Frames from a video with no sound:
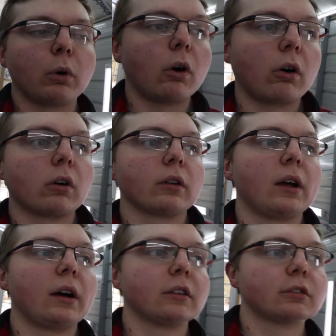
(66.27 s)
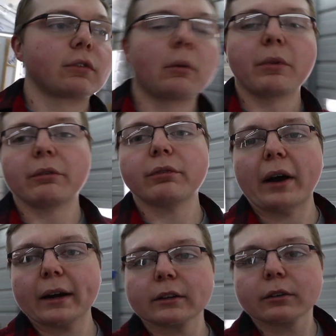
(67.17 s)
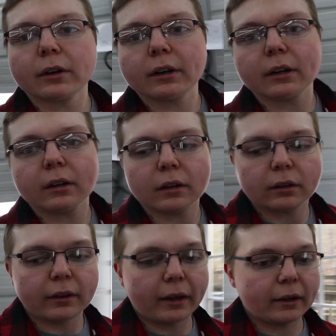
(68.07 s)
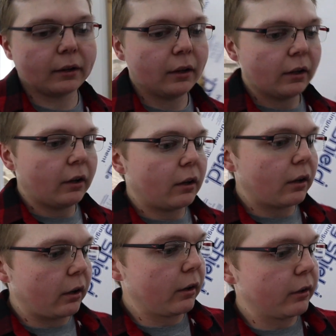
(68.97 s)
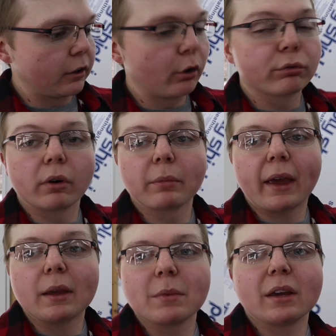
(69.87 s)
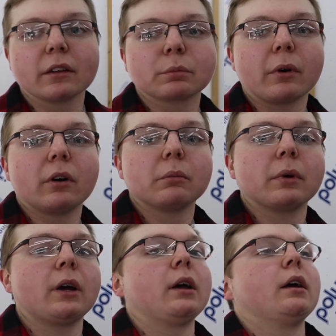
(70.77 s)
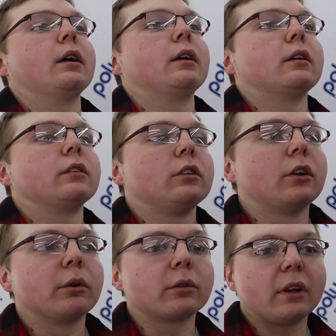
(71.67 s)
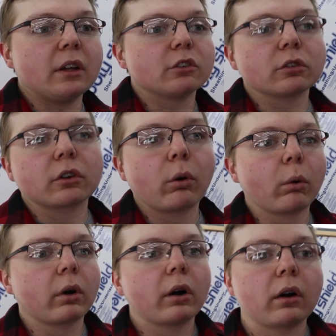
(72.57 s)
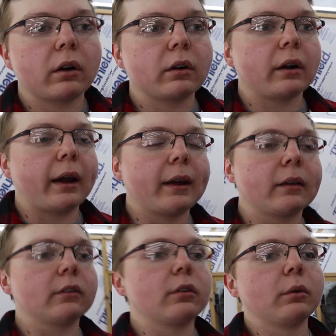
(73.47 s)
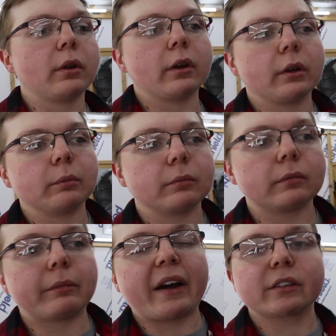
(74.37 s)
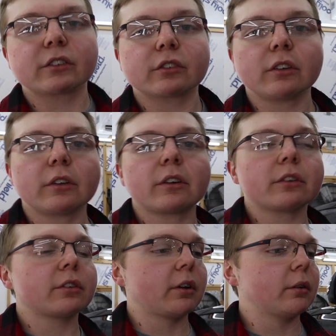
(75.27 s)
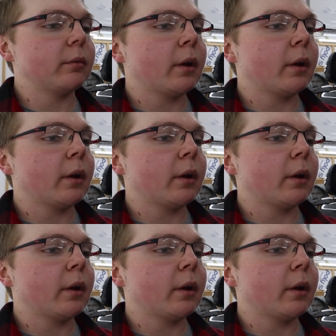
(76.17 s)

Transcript: hard lines from the factory that go from the ABS pump, you know, to each corner and to the master cylinder. So